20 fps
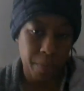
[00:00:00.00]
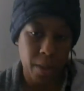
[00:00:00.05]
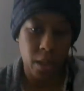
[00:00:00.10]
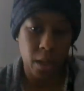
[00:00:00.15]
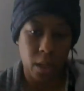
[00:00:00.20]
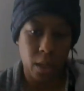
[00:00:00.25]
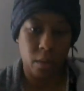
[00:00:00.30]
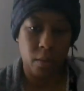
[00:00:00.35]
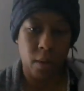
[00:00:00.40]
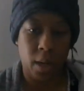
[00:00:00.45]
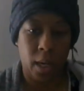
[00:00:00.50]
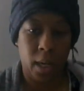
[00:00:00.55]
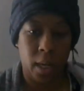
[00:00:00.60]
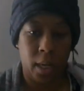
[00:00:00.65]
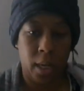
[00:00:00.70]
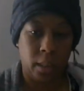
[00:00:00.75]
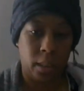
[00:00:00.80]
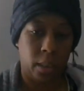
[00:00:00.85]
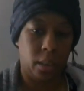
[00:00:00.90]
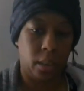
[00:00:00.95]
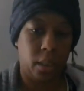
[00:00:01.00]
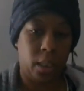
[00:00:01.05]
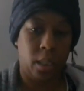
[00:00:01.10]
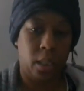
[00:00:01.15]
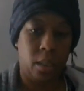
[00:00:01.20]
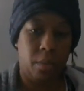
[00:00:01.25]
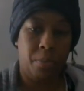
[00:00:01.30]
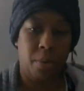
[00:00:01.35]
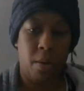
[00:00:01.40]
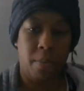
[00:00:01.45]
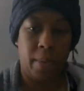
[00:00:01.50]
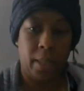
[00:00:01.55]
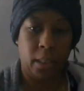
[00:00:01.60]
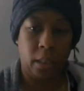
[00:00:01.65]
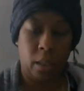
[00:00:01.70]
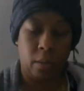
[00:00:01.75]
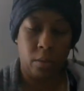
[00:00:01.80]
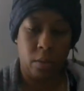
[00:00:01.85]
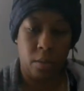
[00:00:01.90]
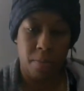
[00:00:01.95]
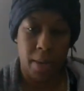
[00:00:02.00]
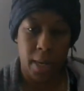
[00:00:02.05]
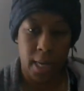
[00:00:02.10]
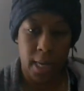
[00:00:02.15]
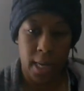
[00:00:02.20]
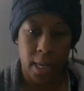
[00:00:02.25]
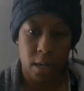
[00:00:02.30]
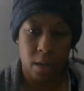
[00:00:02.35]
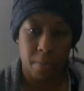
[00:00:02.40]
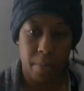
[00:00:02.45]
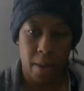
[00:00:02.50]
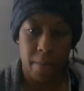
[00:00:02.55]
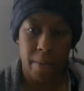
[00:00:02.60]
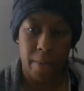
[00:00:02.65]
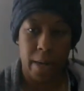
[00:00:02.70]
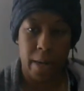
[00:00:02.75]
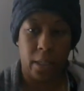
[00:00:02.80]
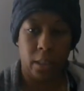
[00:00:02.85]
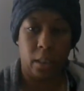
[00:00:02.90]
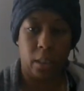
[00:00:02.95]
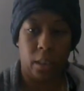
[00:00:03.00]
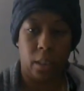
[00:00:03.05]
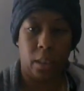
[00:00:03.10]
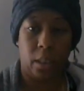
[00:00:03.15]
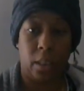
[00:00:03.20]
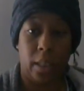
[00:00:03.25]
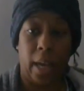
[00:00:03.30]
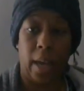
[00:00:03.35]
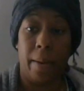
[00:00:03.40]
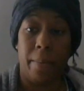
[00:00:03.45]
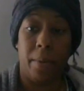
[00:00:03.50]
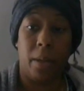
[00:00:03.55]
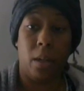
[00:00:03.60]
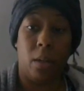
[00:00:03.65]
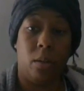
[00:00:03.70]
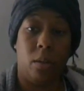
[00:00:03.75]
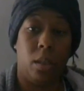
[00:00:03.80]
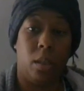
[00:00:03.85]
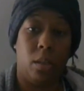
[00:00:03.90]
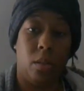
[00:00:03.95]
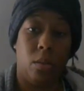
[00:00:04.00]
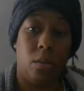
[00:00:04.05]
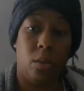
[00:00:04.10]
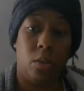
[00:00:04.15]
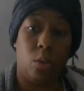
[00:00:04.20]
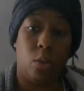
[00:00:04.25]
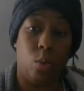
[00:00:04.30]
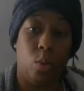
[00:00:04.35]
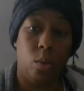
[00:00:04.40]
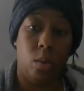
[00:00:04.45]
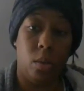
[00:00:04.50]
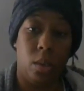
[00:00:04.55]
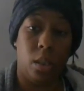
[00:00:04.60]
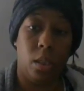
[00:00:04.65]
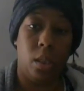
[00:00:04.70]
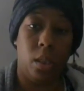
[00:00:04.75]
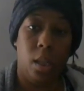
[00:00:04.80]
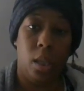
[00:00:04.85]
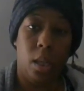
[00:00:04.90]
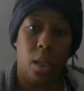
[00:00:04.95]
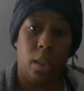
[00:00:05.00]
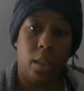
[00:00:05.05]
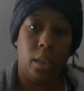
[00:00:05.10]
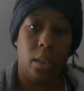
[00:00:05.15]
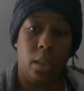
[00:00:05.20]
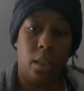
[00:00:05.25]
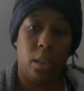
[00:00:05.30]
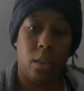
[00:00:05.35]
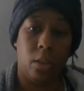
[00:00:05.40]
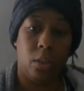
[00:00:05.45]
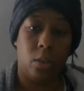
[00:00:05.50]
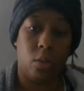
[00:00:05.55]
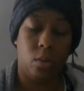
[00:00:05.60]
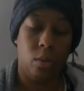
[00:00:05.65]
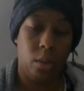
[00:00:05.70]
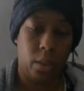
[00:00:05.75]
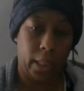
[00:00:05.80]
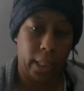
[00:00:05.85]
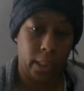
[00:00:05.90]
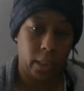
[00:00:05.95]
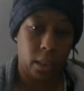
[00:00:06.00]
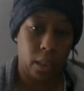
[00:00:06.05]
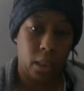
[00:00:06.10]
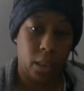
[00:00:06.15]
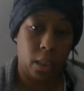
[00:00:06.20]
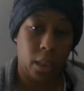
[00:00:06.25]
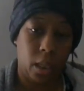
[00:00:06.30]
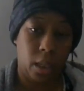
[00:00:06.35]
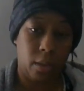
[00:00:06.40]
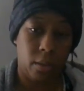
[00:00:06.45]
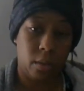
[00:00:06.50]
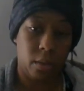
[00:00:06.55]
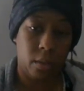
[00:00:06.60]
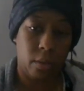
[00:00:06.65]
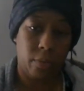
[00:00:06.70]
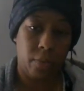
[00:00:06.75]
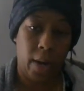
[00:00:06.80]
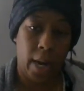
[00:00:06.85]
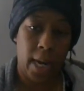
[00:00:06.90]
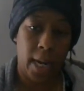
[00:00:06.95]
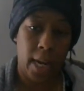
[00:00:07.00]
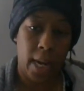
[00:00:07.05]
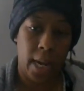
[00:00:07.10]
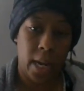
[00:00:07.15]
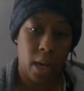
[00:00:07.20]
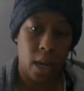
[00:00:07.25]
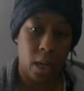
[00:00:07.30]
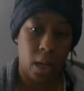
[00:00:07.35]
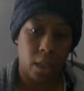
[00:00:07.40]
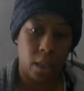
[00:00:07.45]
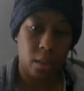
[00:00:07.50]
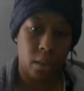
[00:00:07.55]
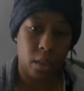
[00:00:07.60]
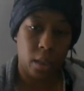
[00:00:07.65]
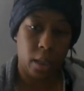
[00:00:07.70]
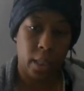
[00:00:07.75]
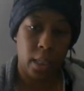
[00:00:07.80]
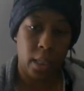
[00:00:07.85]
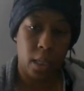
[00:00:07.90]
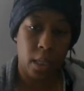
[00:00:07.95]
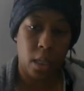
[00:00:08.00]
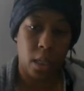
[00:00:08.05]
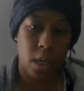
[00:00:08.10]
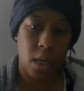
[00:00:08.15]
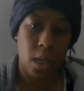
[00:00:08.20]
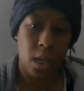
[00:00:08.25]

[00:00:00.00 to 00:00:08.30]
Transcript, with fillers: in the garage and either put myself to bed or maybe just it's time to go to school because these are school nights. And then on Friday, on I think